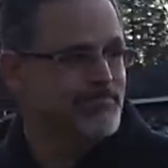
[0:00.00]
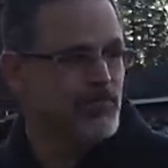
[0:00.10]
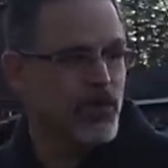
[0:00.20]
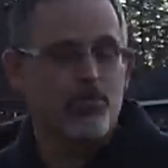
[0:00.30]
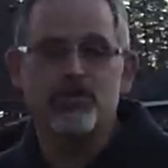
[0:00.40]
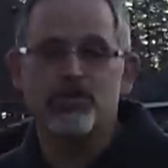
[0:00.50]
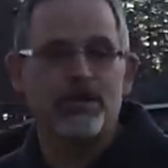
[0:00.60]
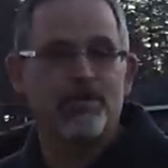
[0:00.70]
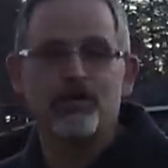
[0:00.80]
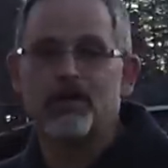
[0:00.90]
right up until
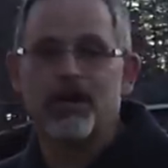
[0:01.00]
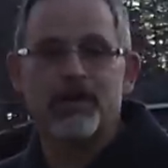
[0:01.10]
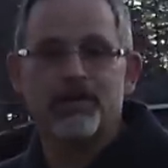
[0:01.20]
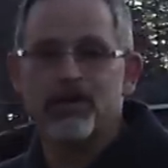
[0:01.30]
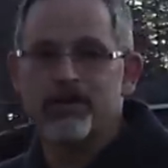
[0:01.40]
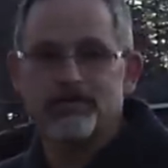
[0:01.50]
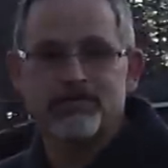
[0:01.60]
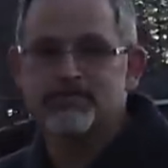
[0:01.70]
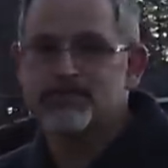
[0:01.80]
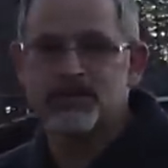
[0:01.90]
11 o'clock at night
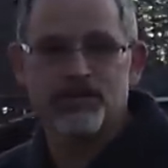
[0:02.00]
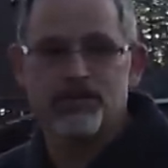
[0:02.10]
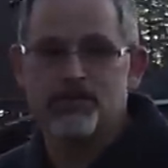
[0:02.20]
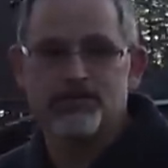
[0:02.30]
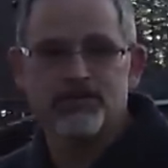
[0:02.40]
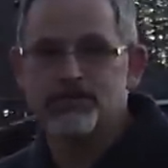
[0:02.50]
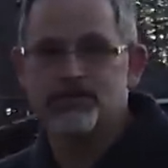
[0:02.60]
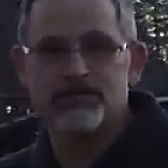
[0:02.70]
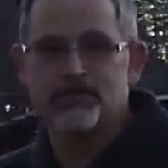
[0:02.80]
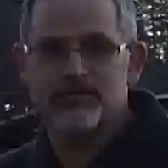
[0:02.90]
still
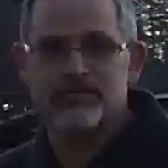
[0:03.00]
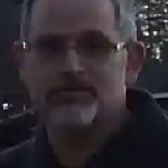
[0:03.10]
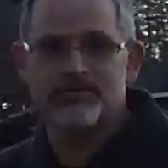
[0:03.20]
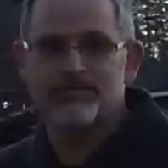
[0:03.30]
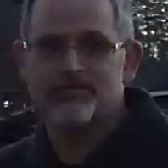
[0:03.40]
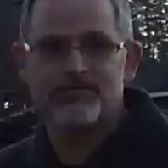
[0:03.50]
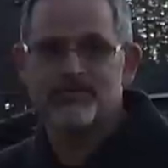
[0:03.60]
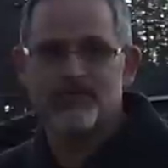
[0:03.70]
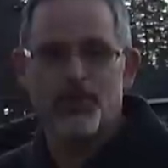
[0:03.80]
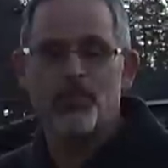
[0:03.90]
just
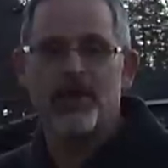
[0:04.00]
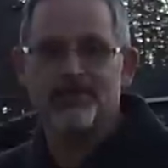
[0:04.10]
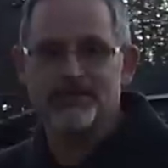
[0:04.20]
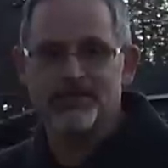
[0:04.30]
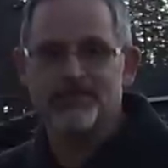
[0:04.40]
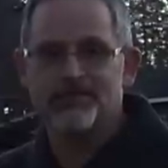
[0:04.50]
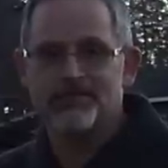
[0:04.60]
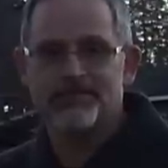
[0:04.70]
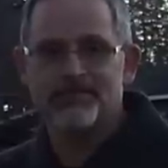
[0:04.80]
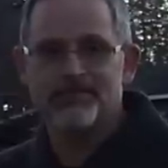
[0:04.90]
amazing
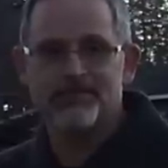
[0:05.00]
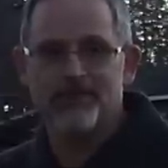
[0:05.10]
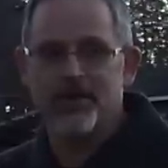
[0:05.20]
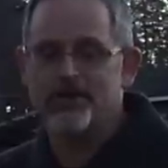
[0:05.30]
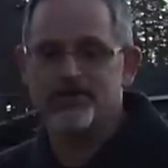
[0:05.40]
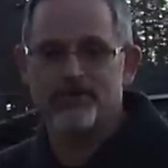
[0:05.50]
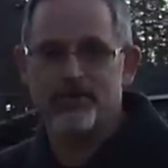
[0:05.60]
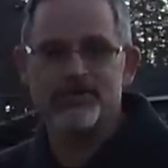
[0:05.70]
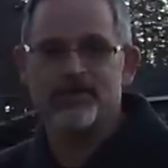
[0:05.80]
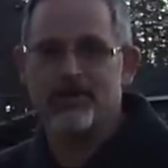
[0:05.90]
fire is
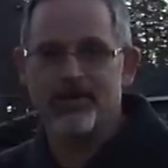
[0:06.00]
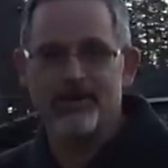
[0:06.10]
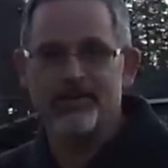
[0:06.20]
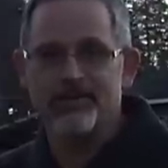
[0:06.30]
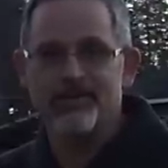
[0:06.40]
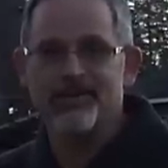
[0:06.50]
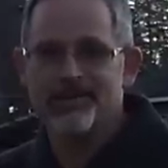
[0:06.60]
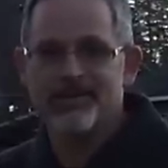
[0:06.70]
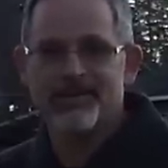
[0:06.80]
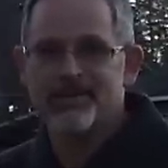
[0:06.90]
very scary and
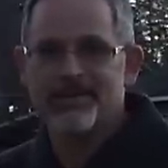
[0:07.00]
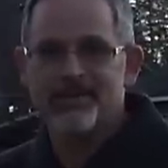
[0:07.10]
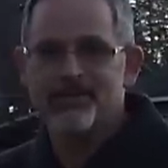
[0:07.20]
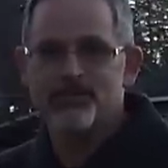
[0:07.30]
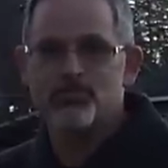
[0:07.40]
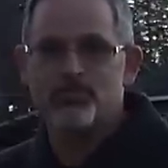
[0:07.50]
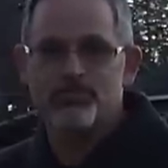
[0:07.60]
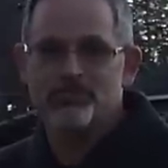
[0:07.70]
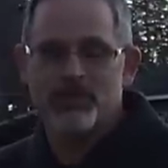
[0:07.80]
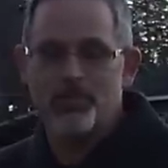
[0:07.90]
just
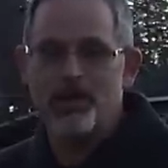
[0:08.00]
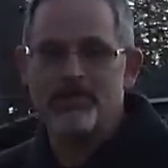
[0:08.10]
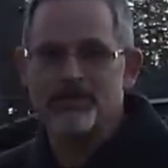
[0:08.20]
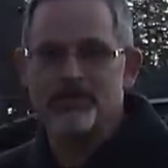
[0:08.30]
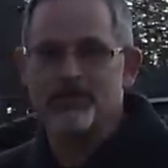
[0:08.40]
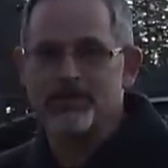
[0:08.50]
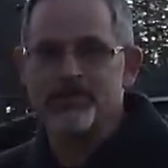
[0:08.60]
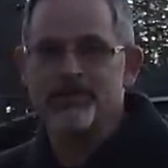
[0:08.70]
amazing looking